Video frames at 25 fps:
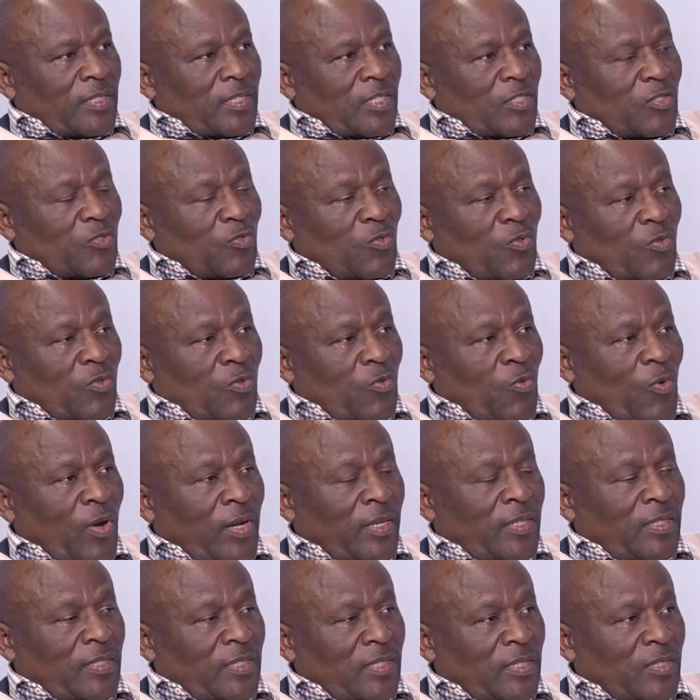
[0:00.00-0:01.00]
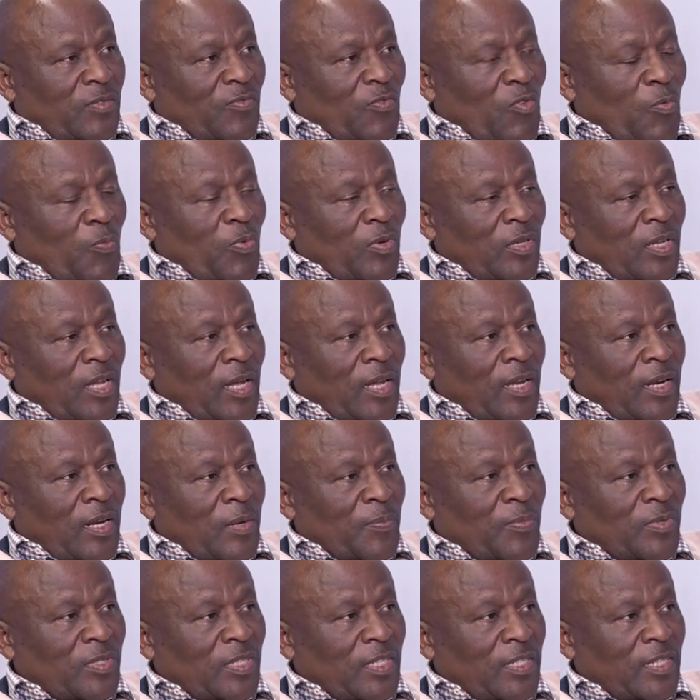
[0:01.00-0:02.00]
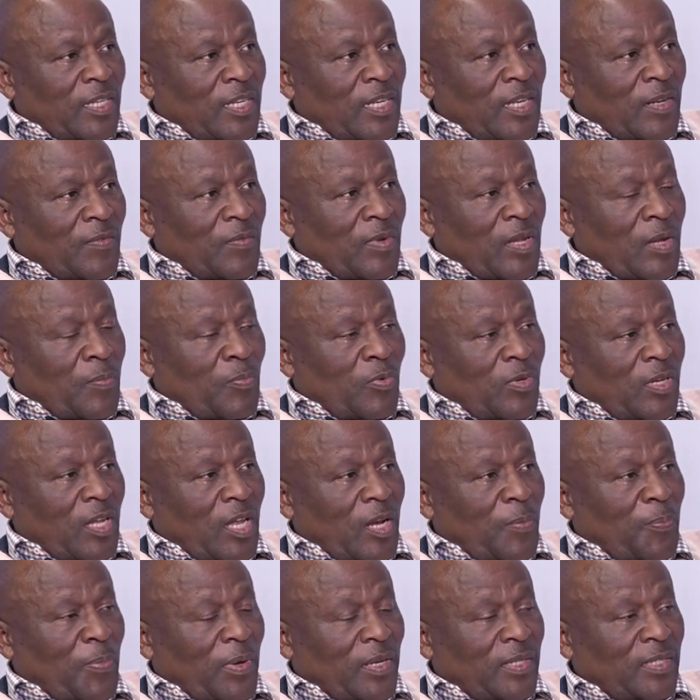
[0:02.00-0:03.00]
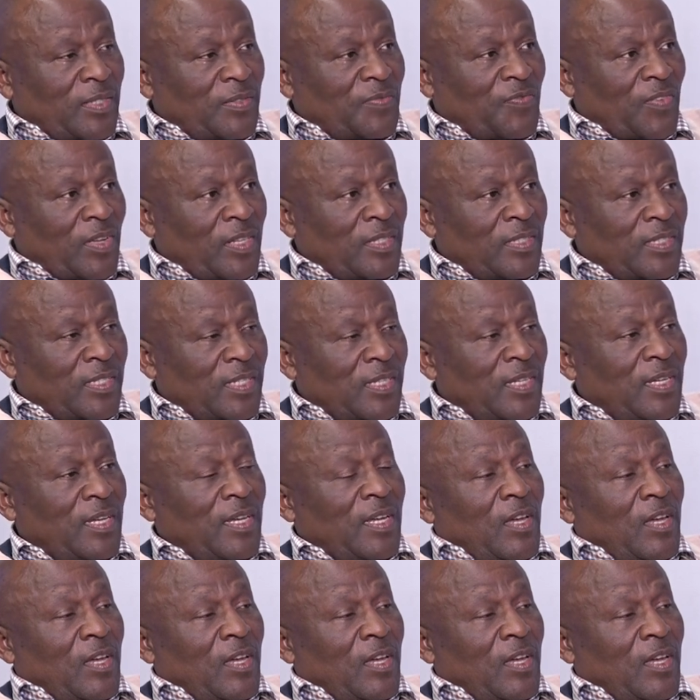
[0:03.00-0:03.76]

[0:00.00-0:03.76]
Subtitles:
So one is for political represented political party funds,